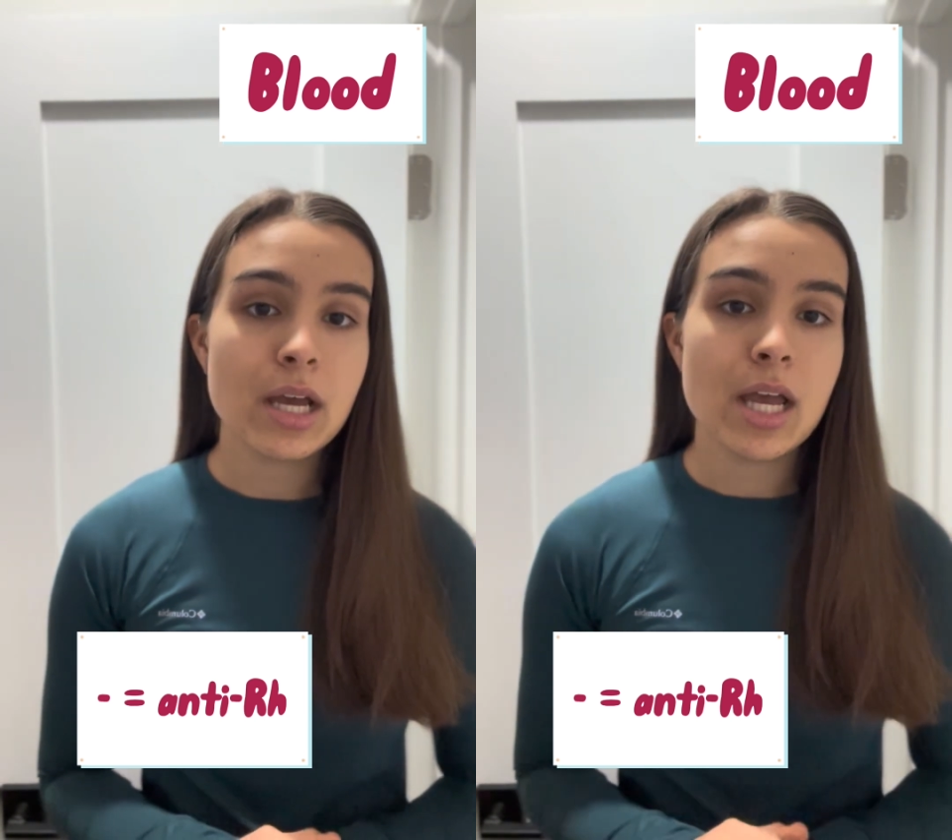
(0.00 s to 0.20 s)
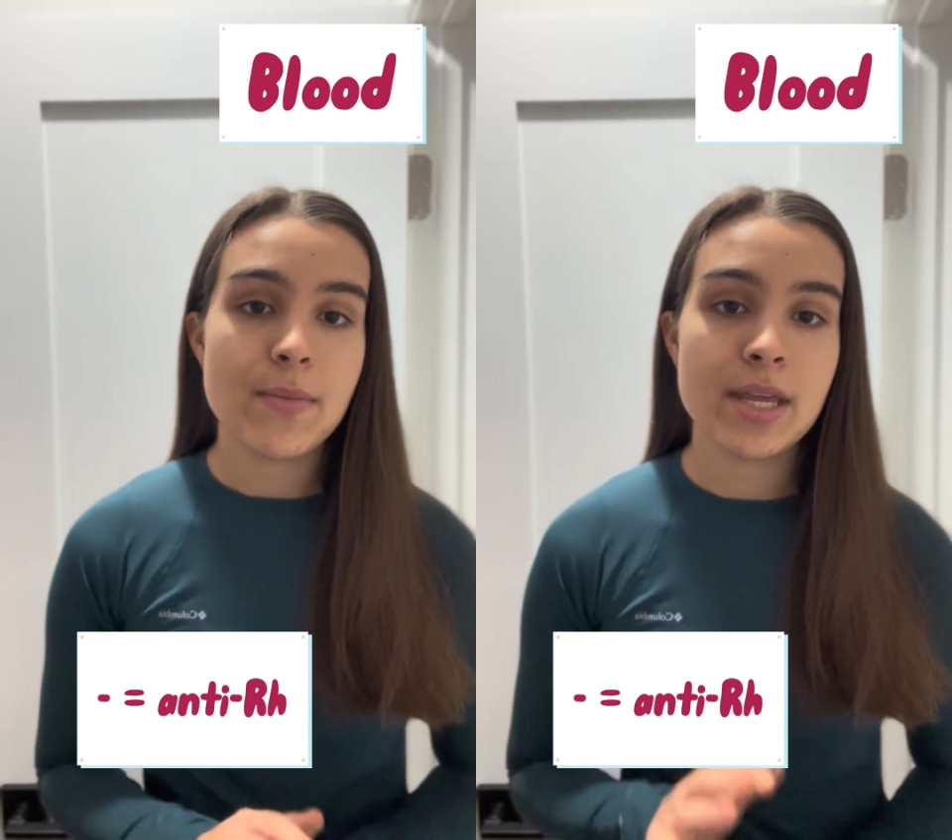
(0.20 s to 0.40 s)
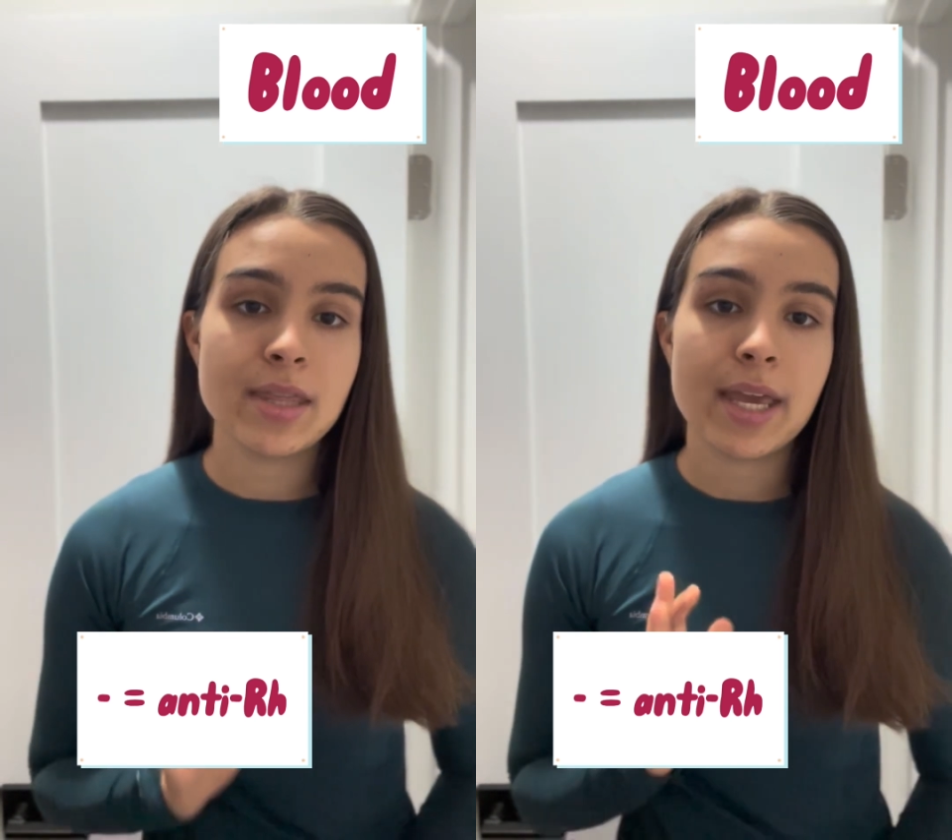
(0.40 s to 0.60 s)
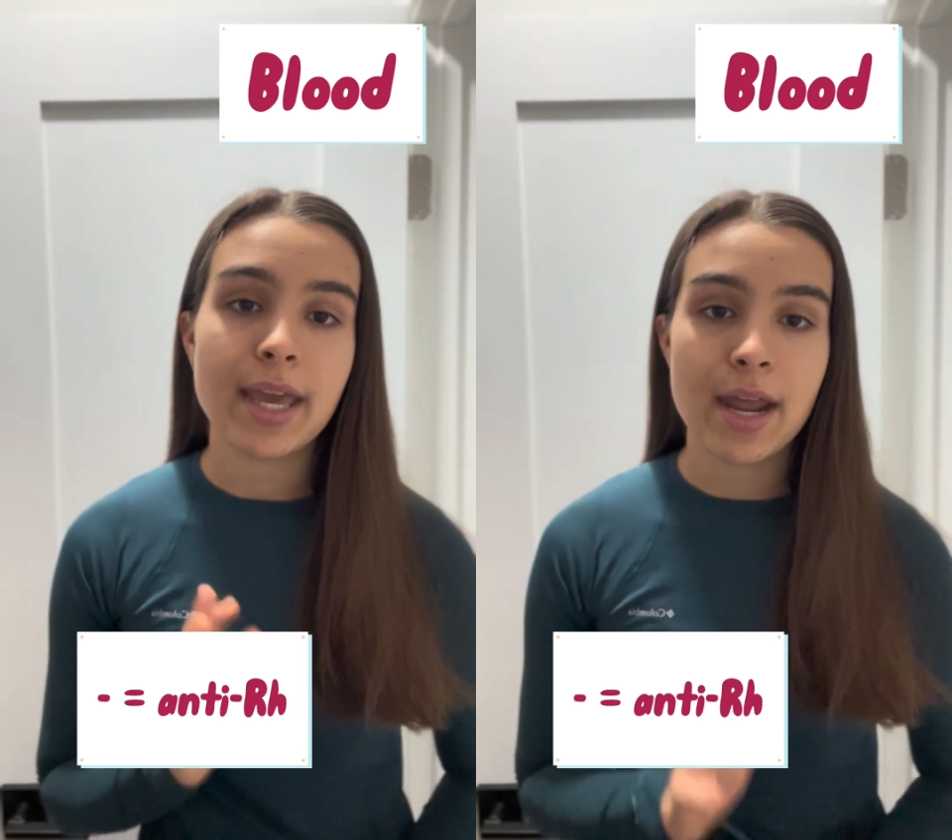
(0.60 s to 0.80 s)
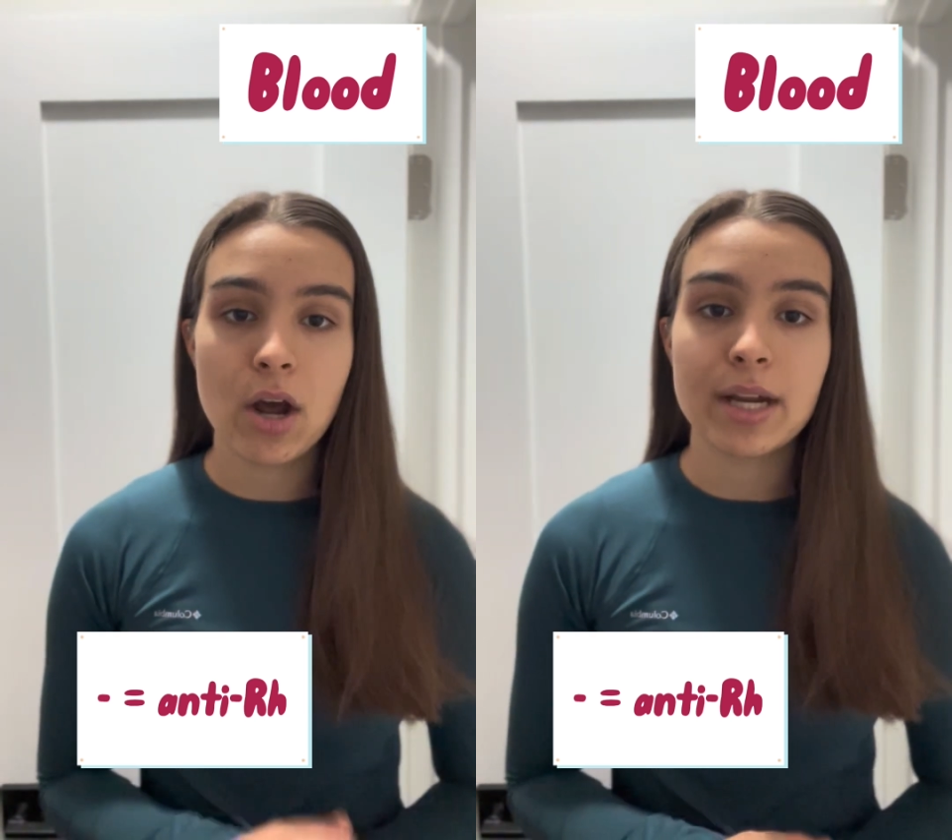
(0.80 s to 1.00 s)
meaning they
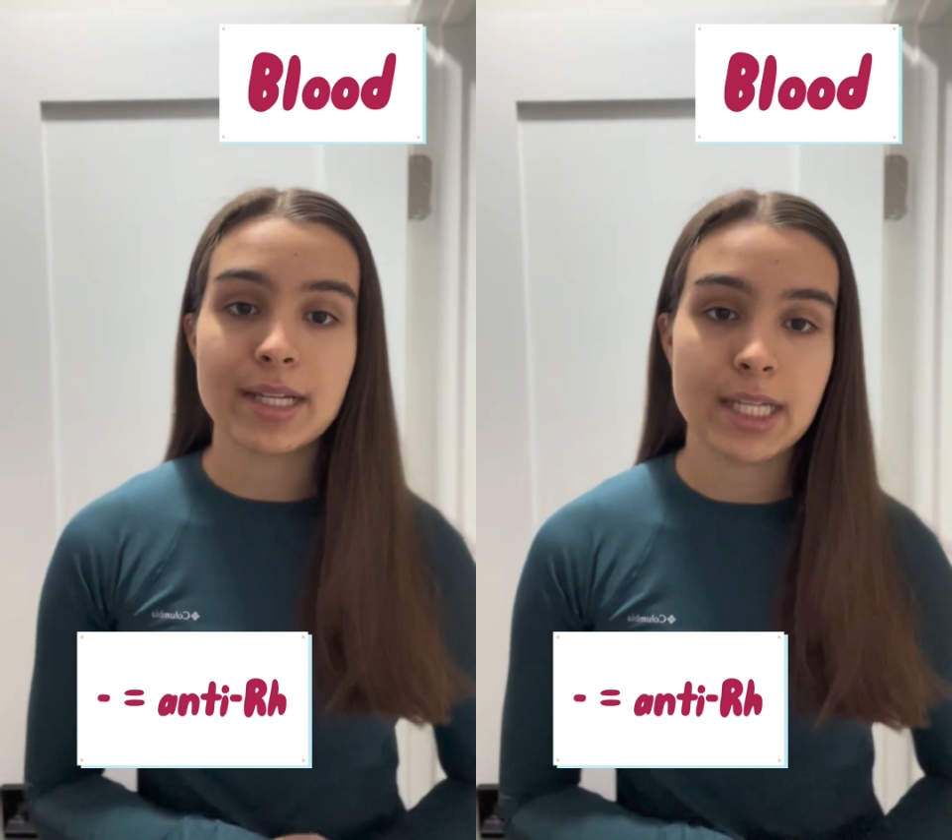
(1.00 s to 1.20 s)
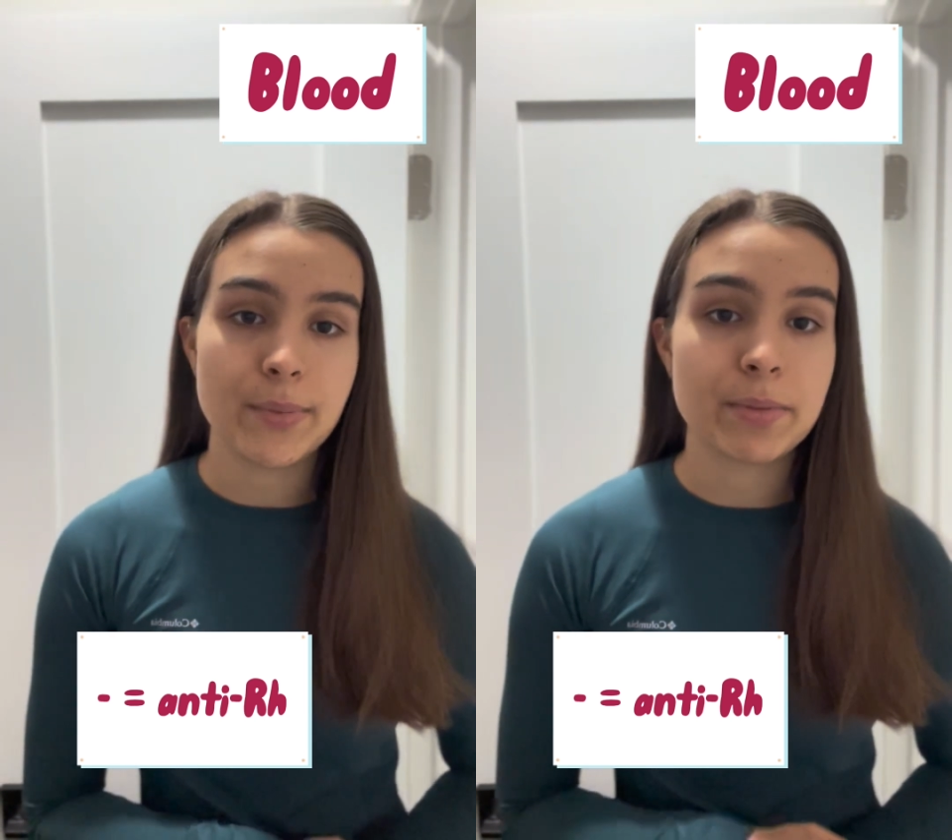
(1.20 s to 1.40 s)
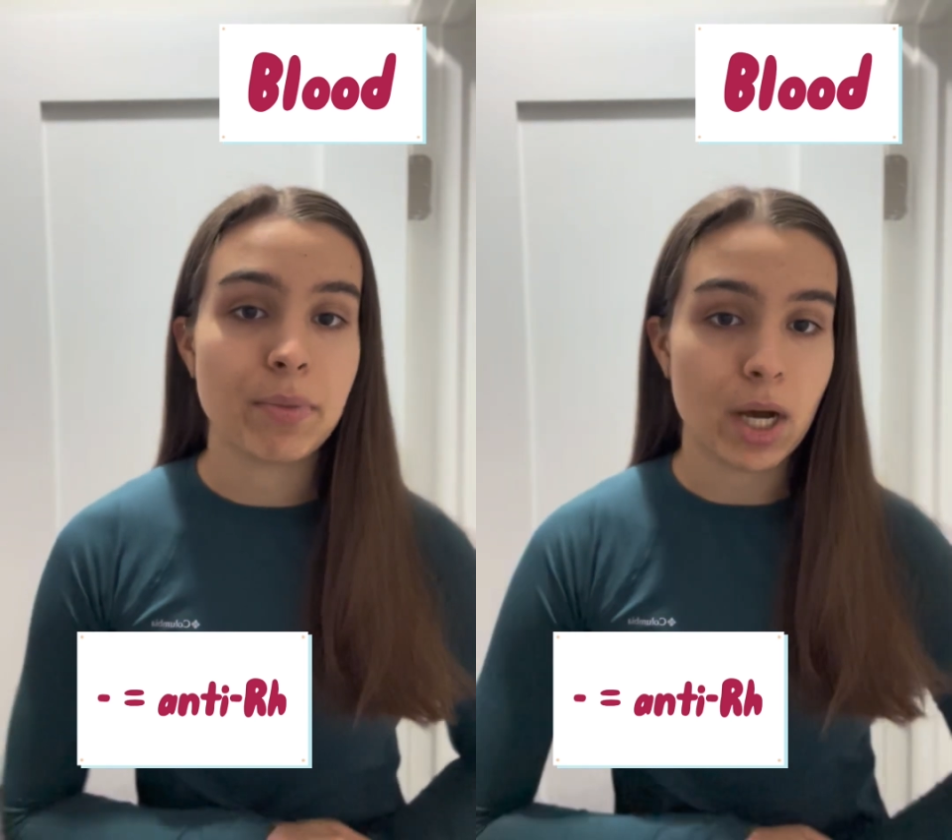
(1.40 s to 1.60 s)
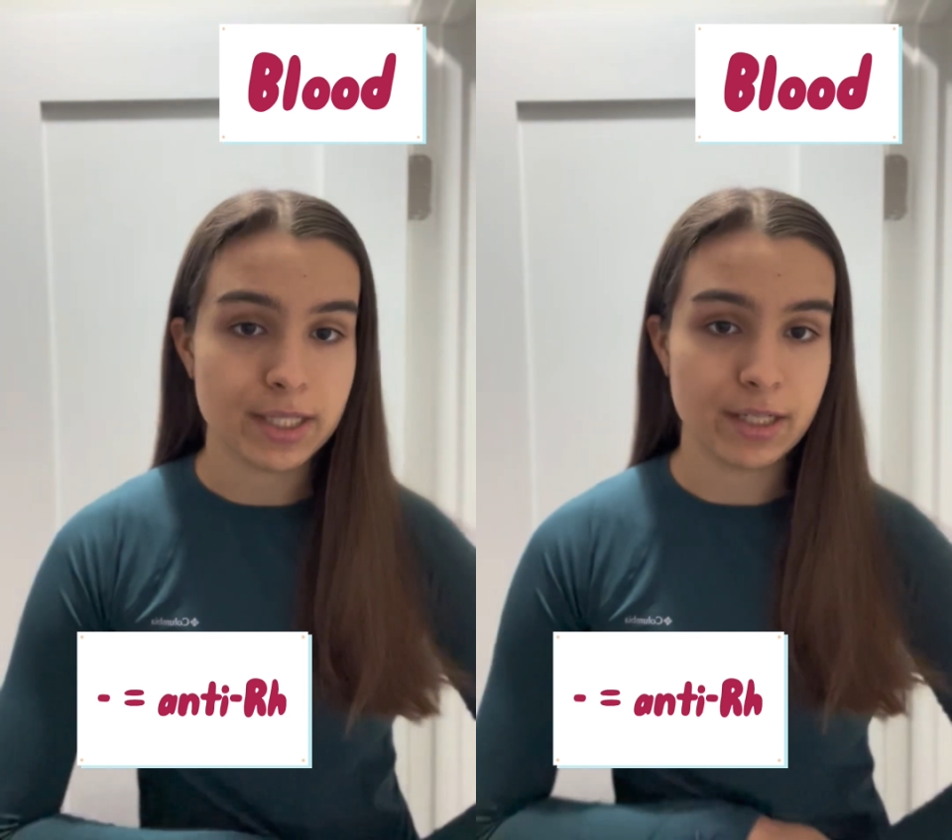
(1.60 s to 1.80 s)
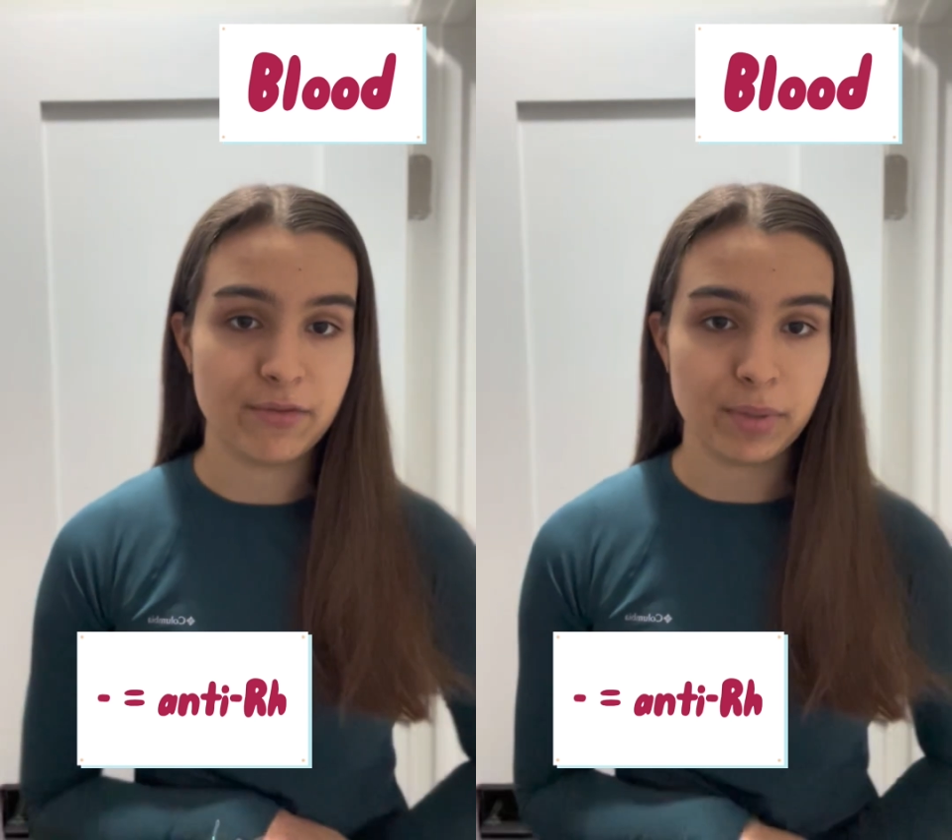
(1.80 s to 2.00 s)
cannot accept
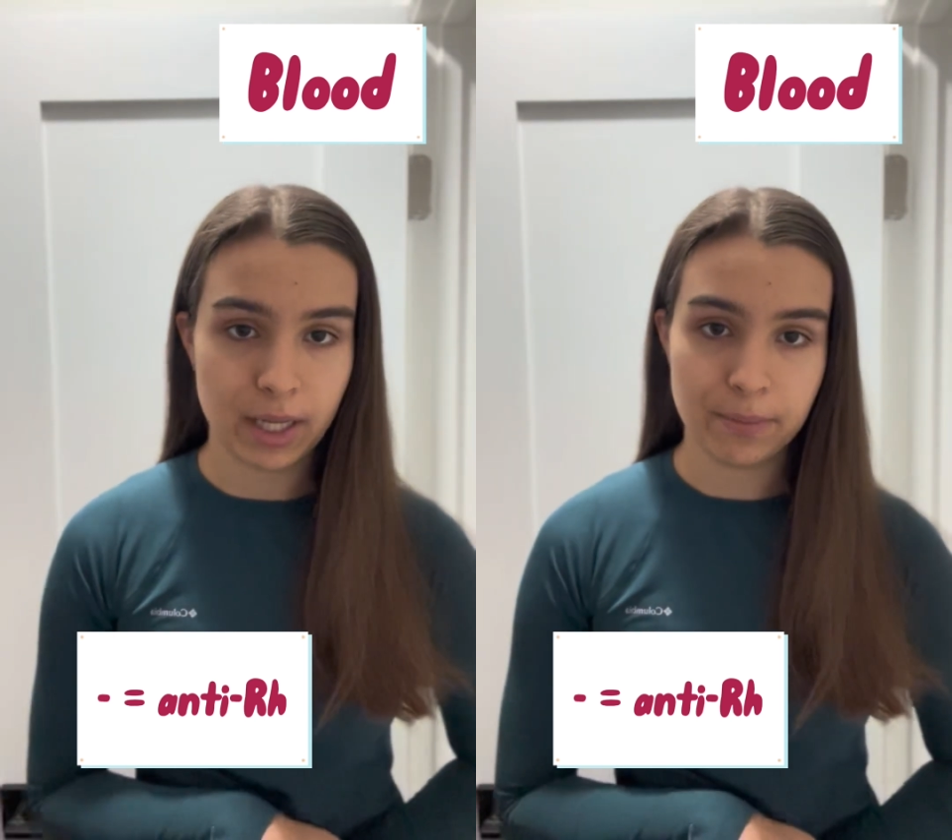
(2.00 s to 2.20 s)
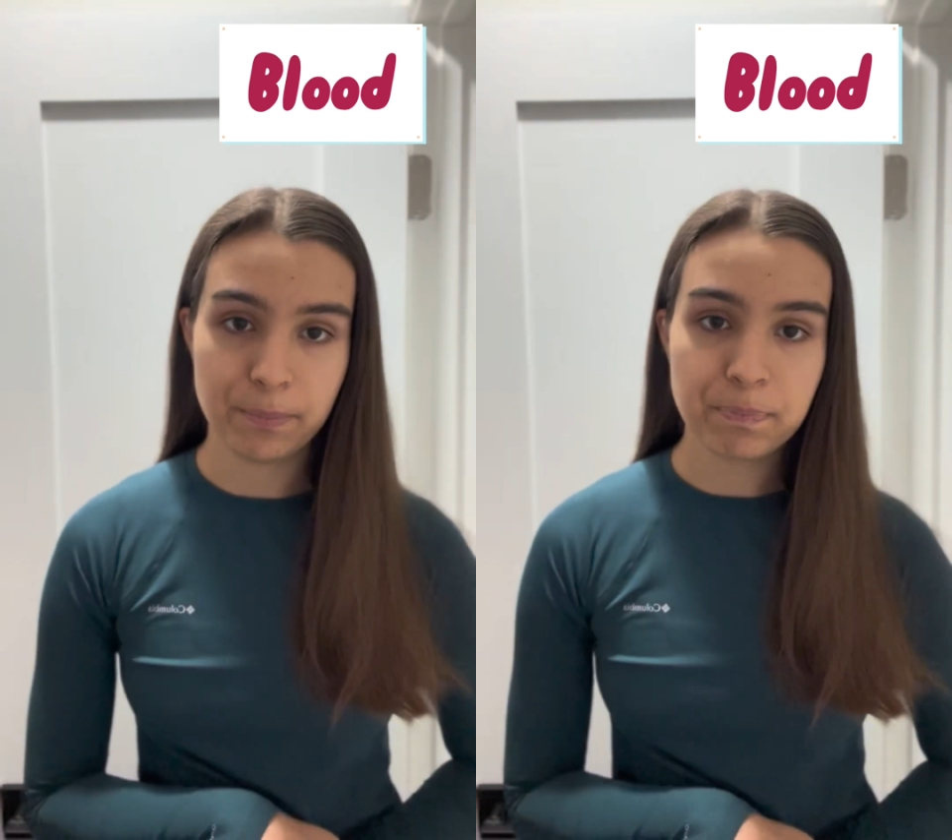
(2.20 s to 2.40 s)
positive blood.